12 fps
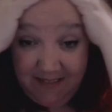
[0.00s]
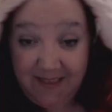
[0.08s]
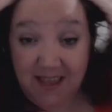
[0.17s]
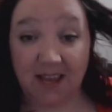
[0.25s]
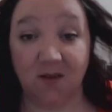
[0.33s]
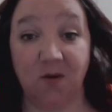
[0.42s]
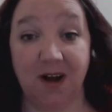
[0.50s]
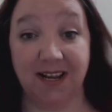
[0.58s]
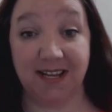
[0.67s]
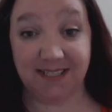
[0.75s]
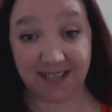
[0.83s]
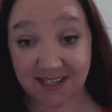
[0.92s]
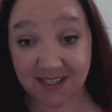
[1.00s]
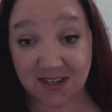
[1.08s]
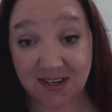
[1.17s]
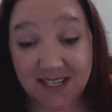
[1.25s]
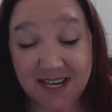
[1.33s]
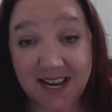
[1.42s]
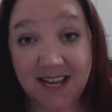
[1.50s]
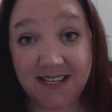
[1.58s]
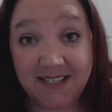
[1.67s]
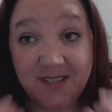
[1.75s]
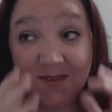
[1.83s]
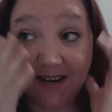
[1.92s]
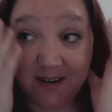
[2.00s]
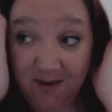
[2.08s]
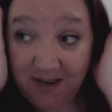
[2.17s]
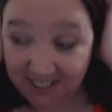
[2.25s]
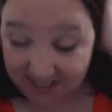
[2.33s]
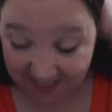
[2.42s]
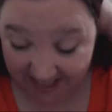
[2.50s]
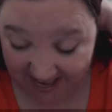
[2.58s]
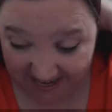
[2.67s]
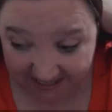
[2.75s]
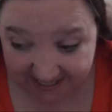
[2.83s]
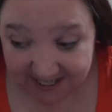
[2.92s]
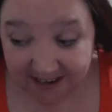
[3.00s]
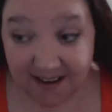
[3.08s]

And then Walking Dead is on tonight, so I gotta watch that.